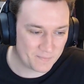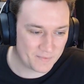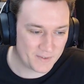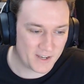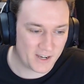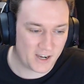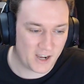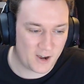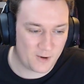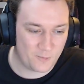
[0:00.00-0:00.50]

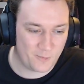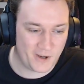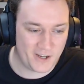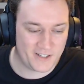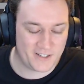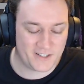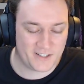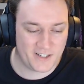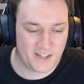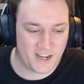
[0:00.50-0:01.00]
Can't wait
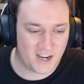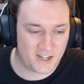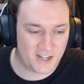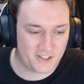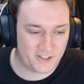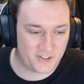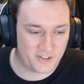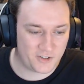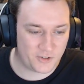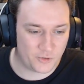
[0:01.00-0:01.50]
to see
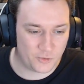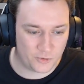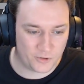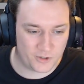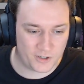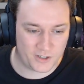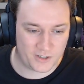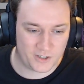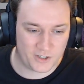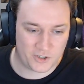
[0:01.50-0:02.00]
Huts' sword
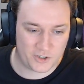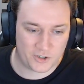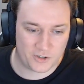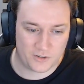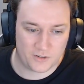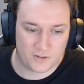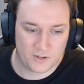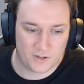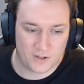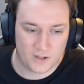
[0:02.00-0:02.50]
ignition.